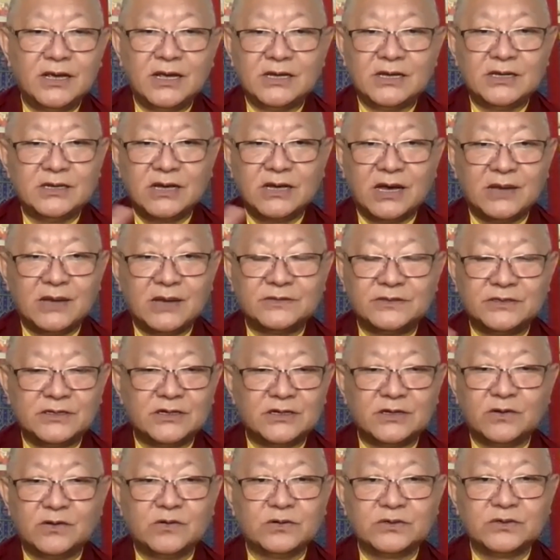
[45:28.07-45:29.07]
it comes
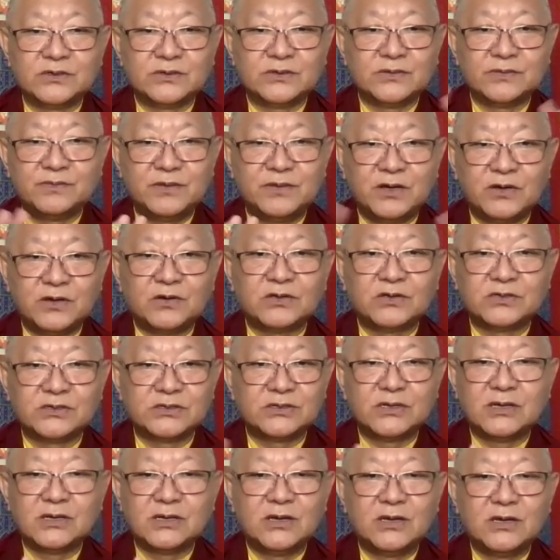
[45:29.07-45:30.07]
and goes
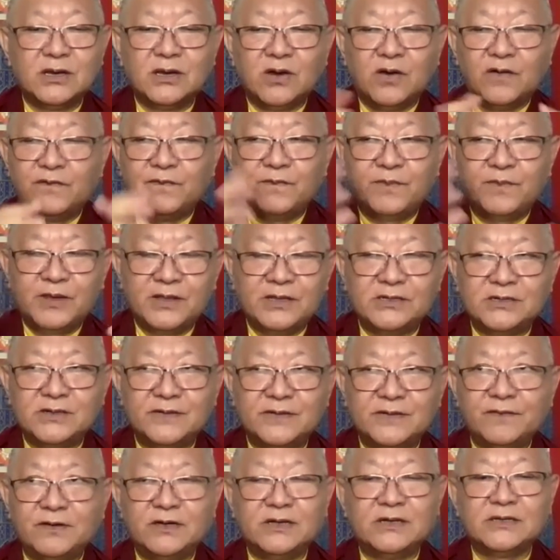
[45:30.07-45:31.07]
because of many
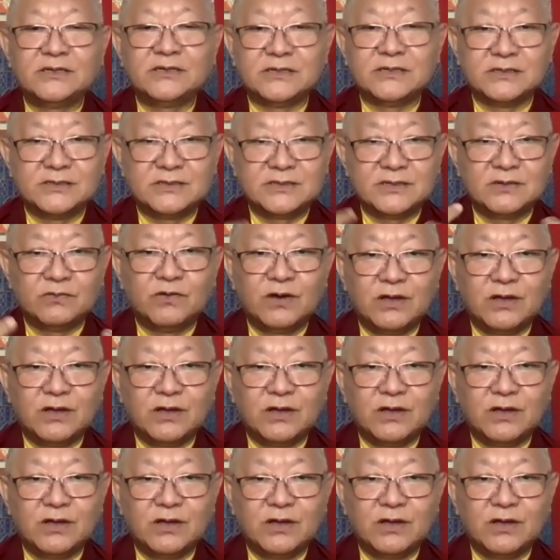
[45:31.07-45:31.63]
different reasons.